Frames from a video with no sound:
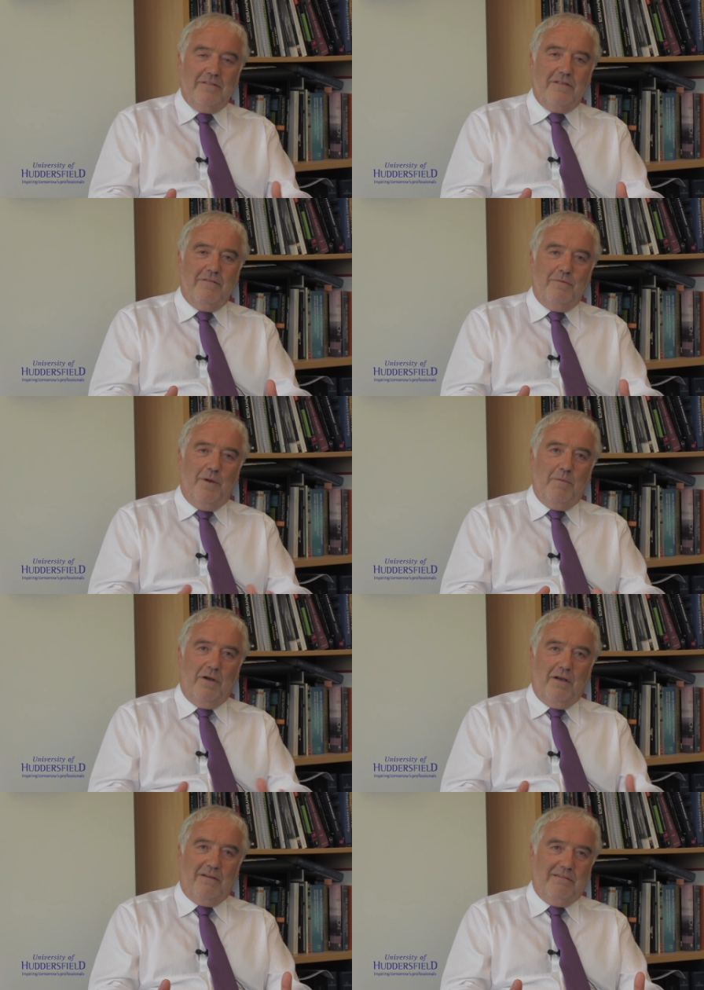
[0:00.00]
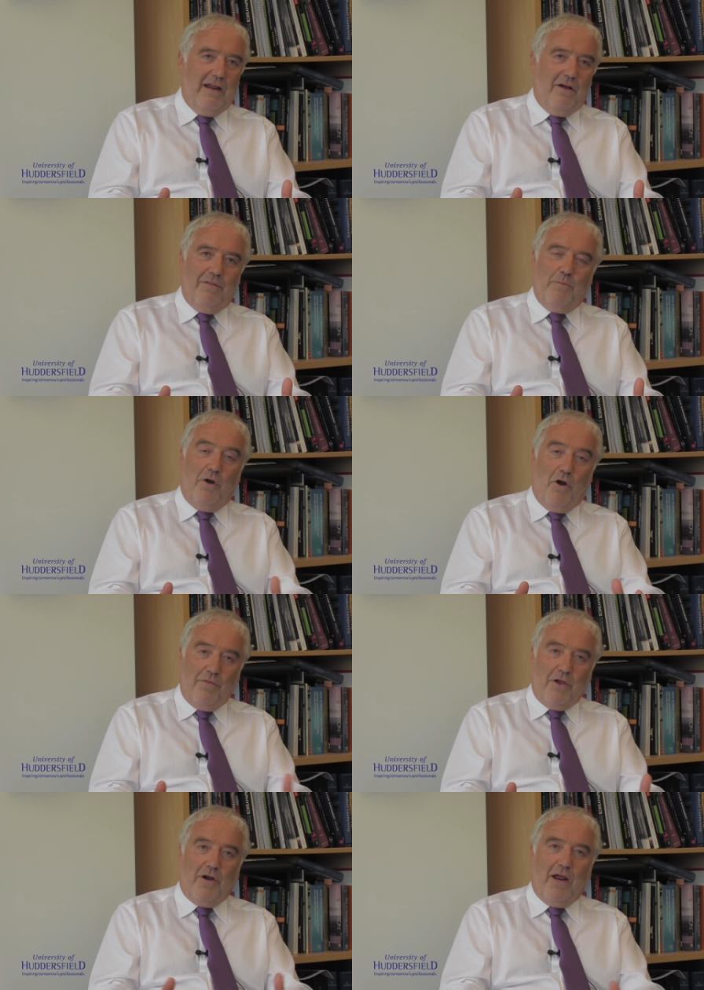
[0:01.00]
So we will get on we're
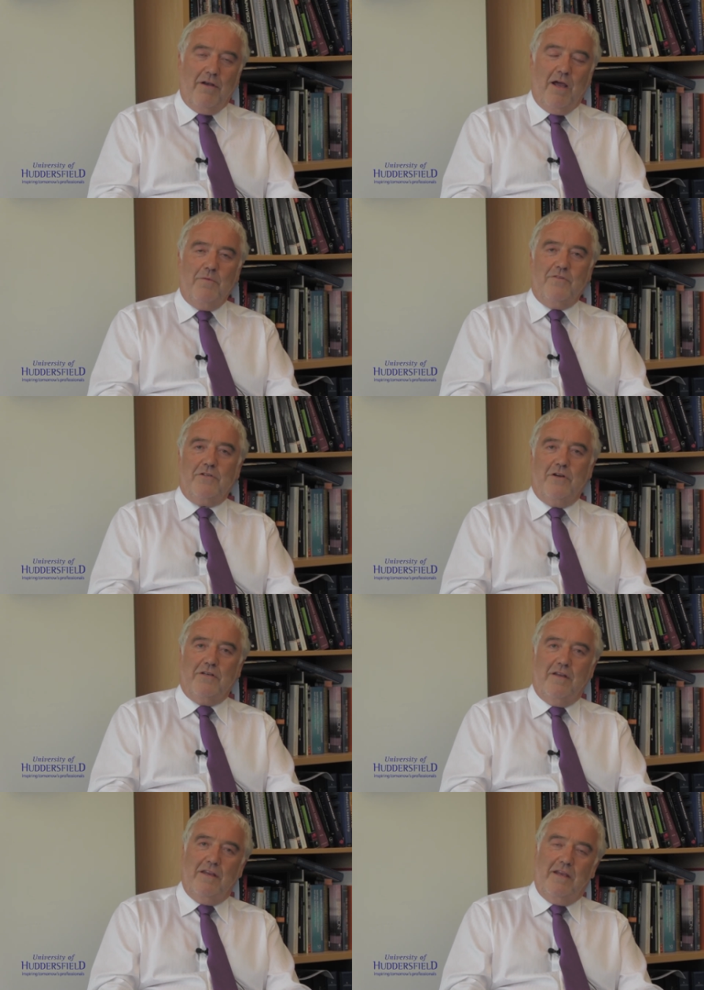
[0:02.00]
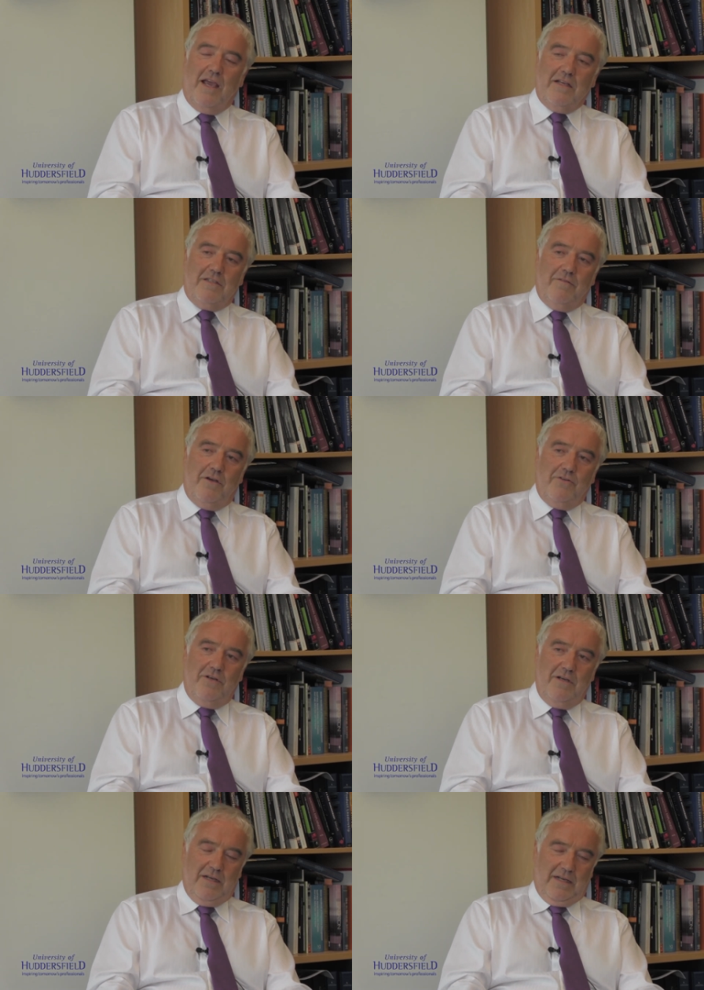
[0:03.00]
on the ground now. We just started the excavation,